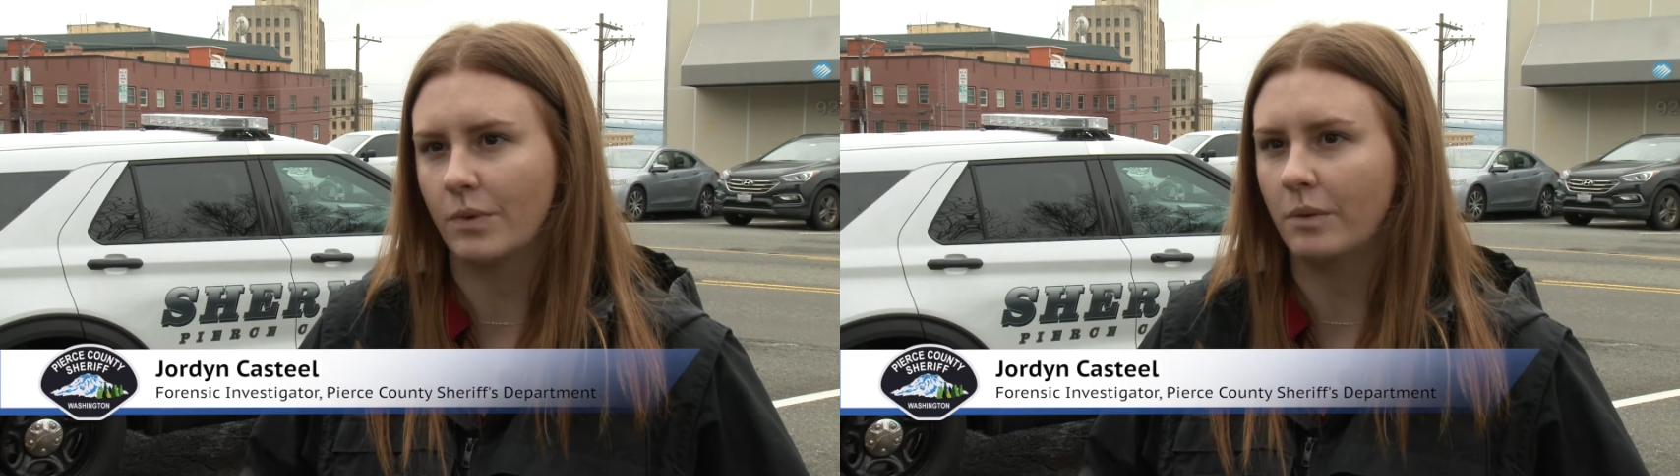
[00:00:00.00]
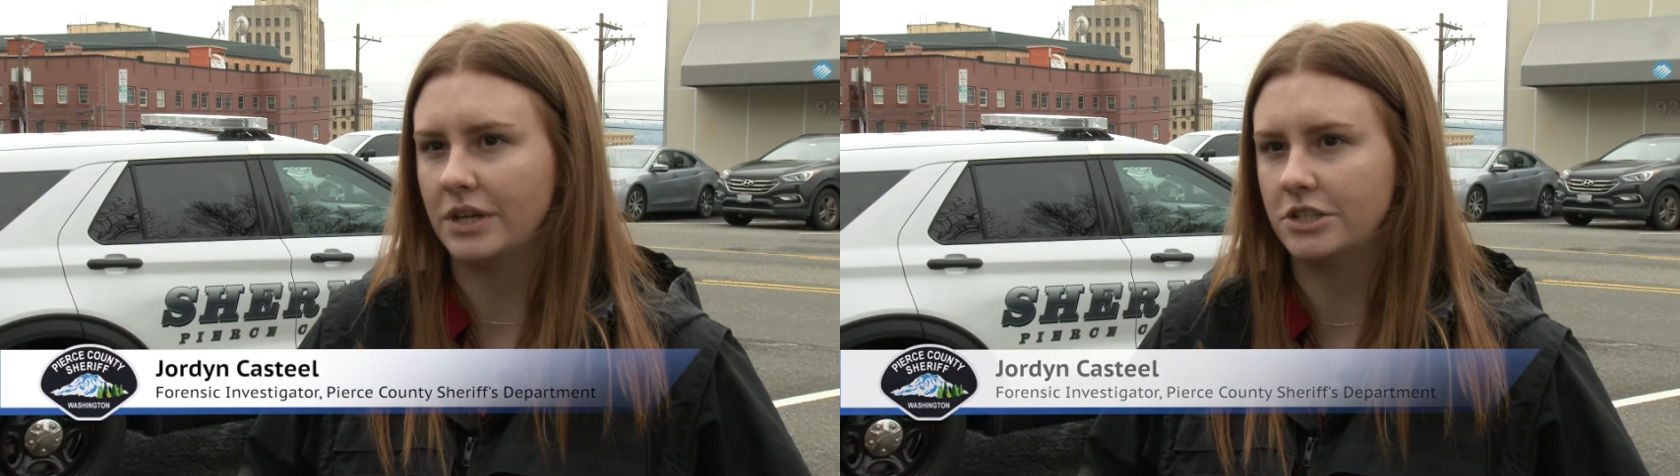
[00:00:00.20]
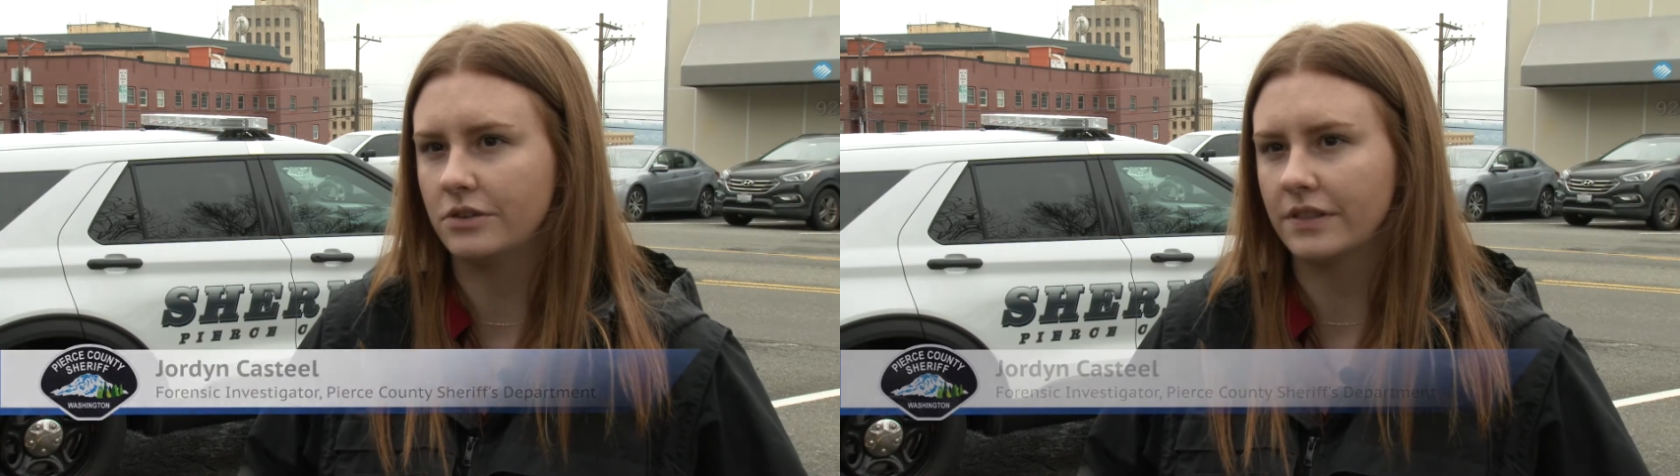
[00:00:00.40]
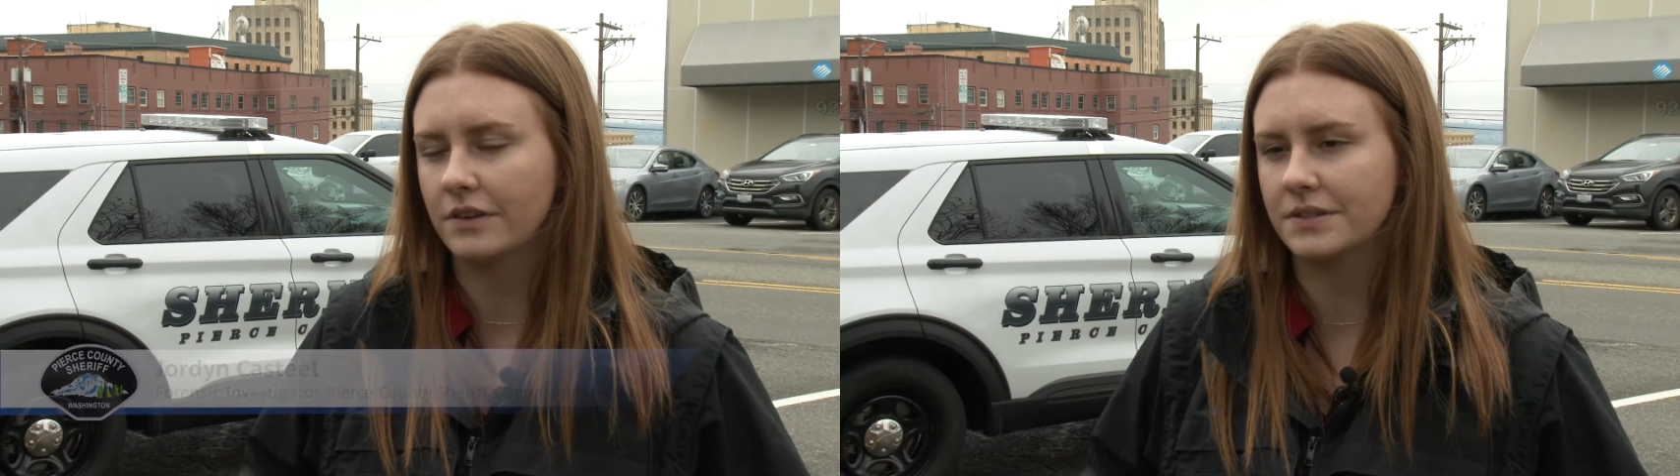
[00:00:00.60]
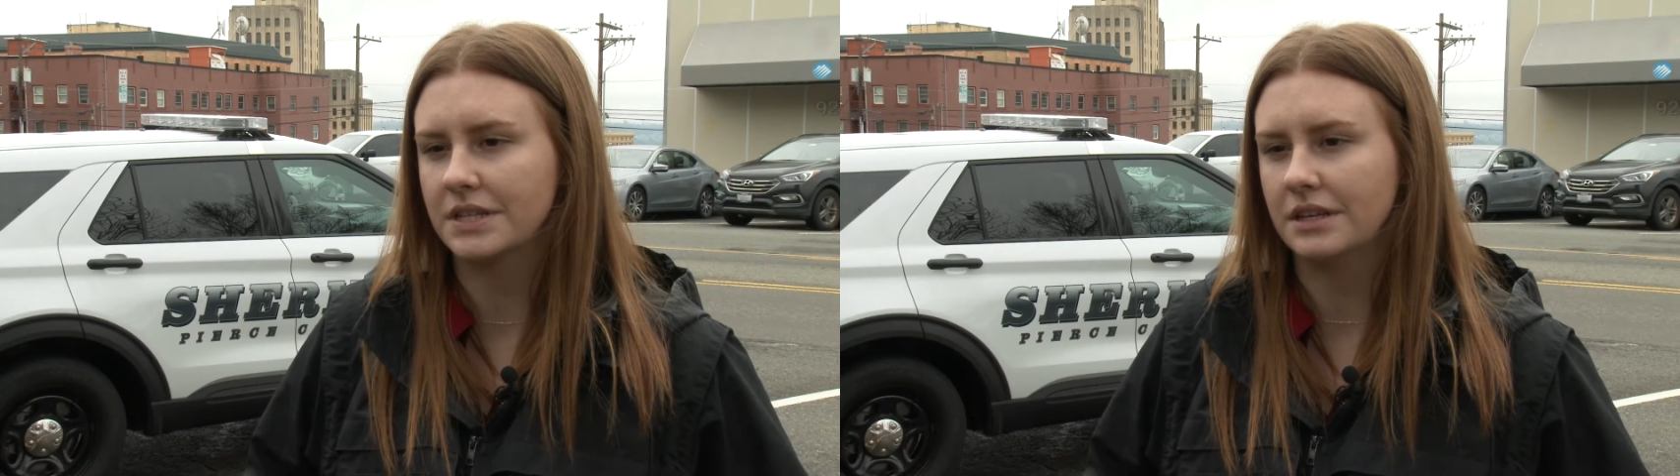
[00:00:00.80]
What we do at
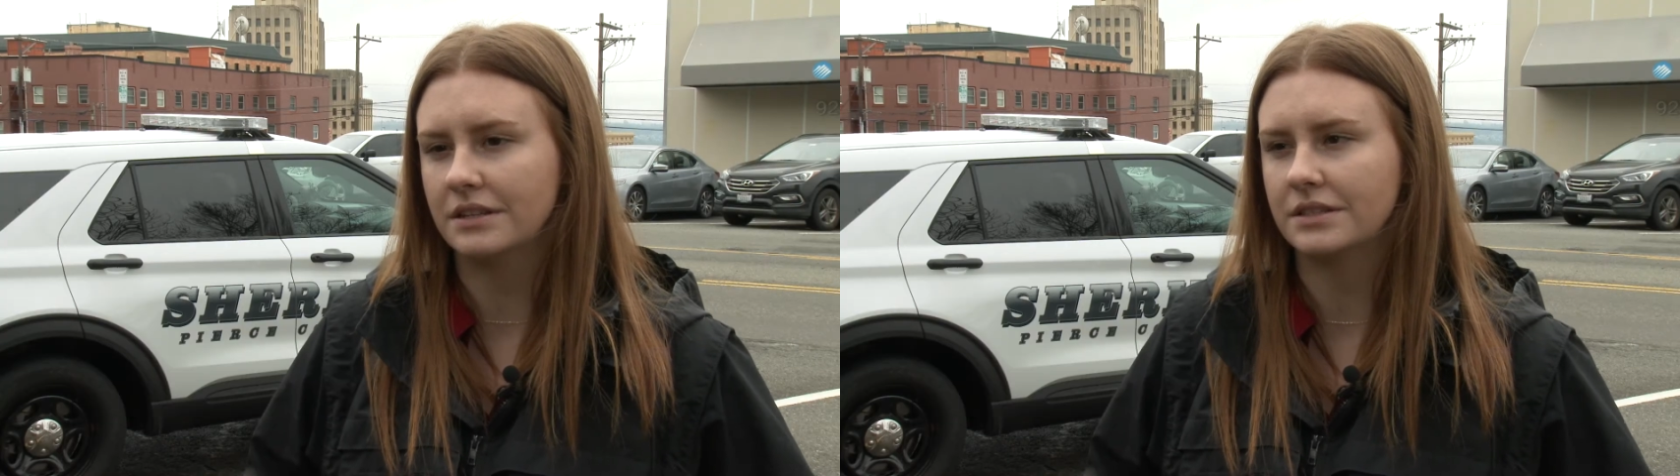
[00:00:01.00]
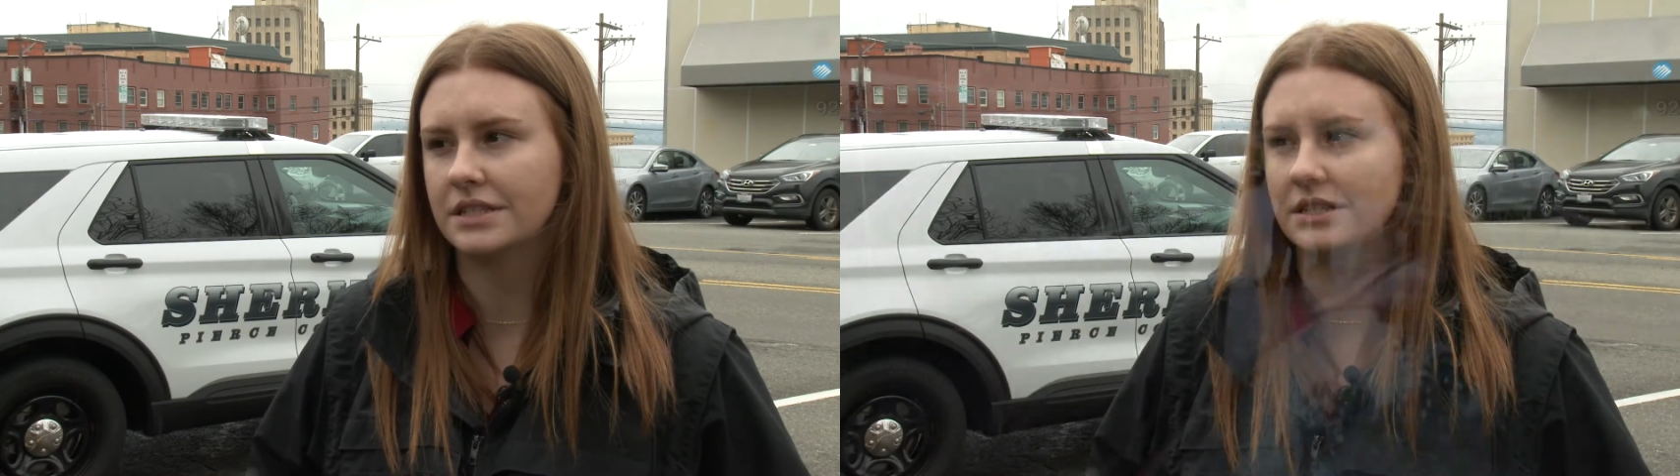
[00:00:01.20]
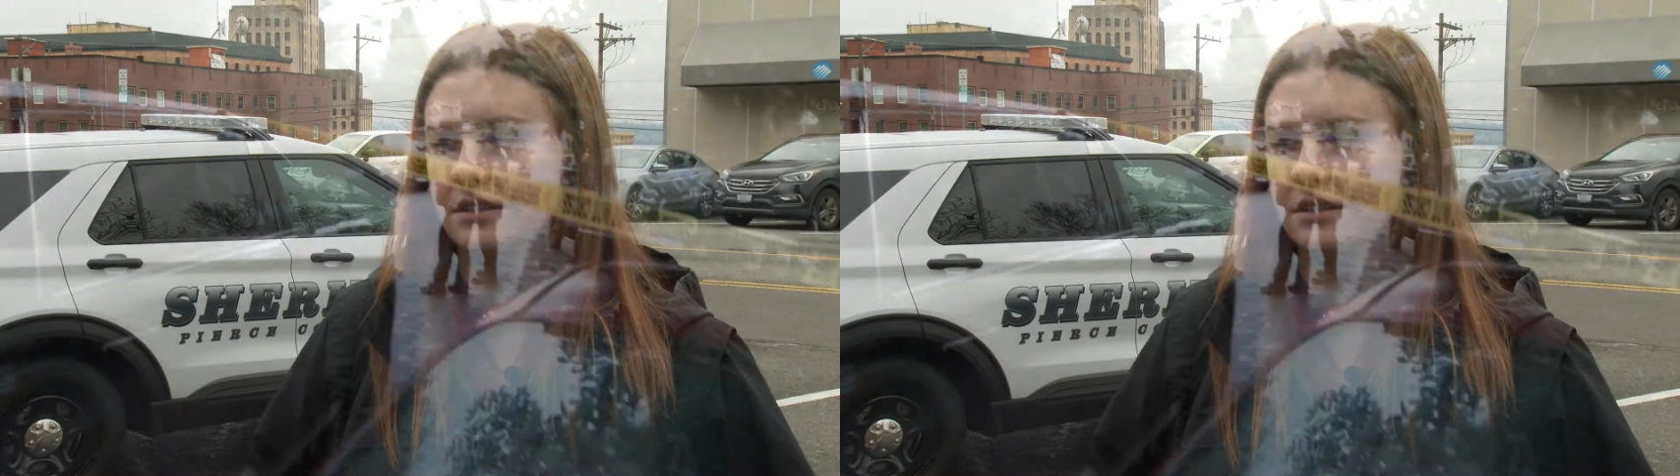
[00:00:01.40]
those scenes